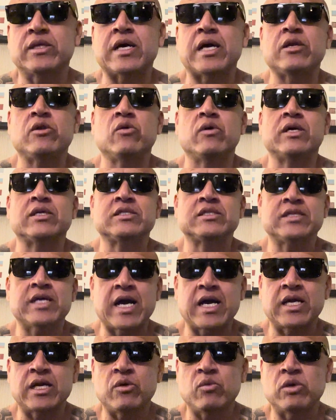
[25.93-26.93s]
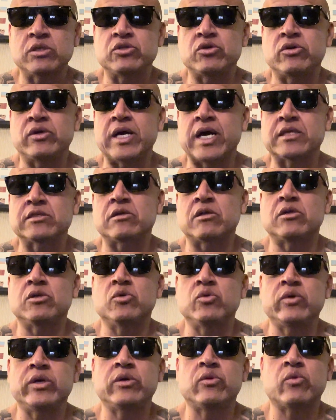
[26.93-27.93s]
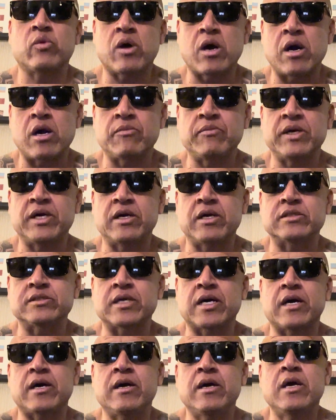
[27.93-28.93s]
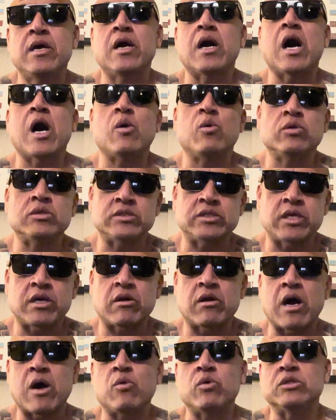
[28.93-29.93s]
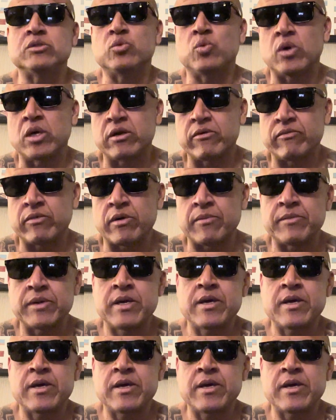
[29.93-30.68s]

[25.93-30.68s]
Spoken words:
I know exactly what you guys are doing wrong because I was there. I was one of them